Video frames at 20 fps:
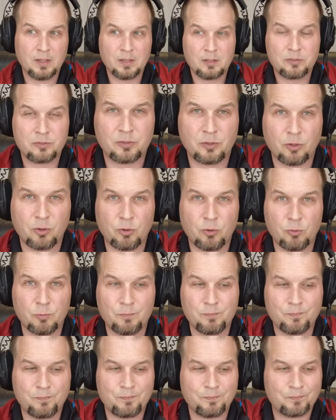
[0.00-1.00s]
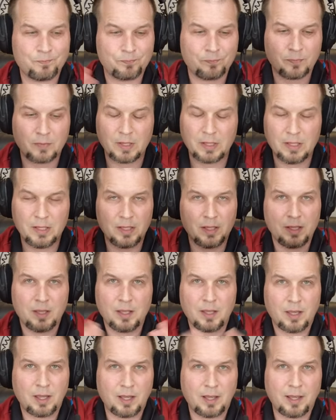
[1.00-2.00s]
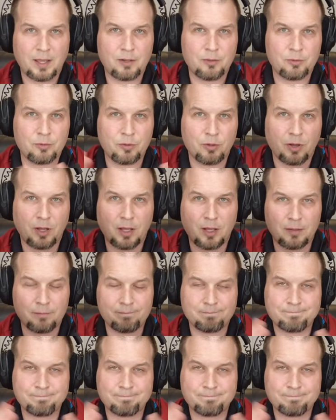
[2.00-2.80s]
So I don't know.